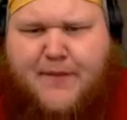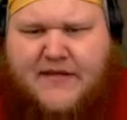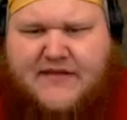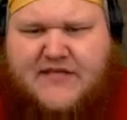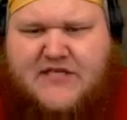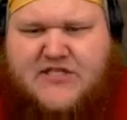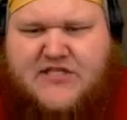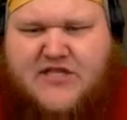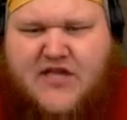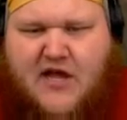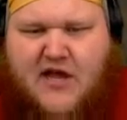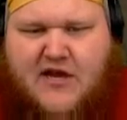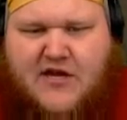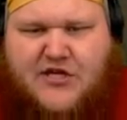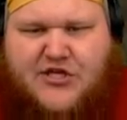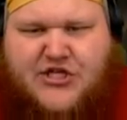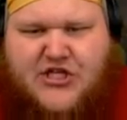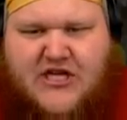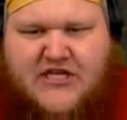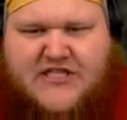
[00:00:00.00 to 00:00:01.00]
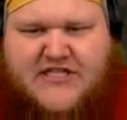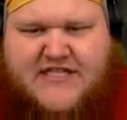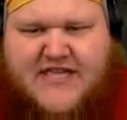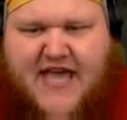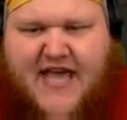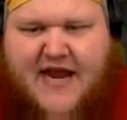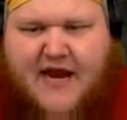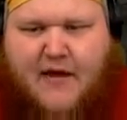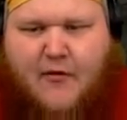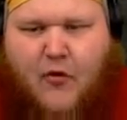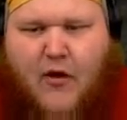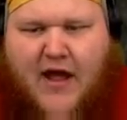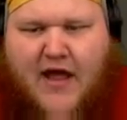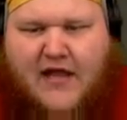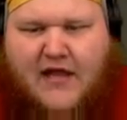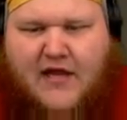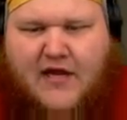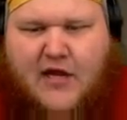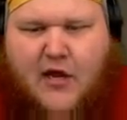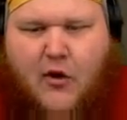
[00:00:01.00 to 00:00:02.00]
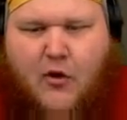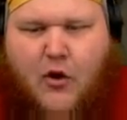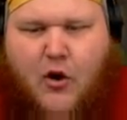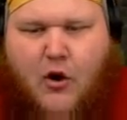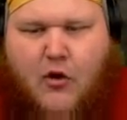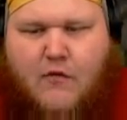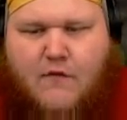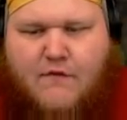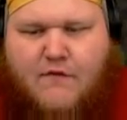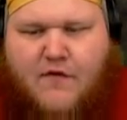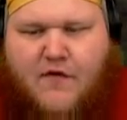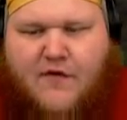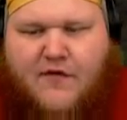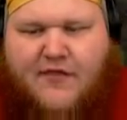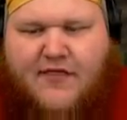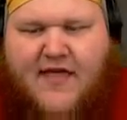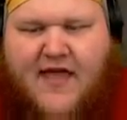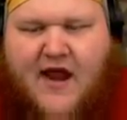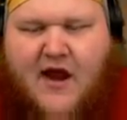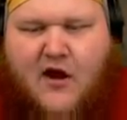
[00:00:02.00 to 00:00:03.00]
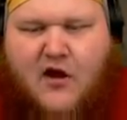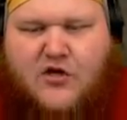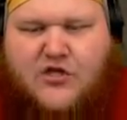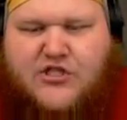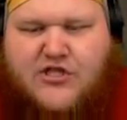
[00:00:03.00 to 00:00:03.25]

but the sun just set a while ago over there,